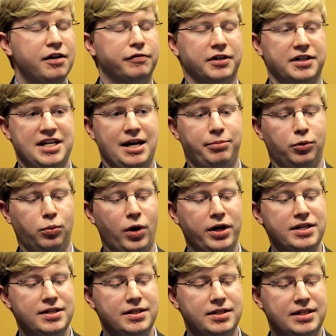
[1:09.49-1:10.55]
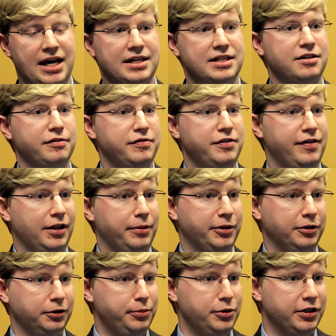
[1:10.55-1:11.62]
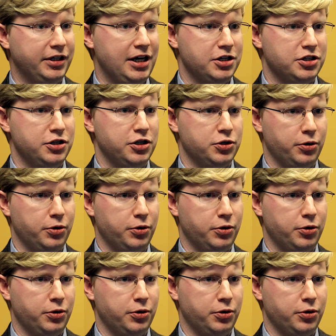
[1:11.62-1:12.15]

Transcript: For example, one test of developmental communication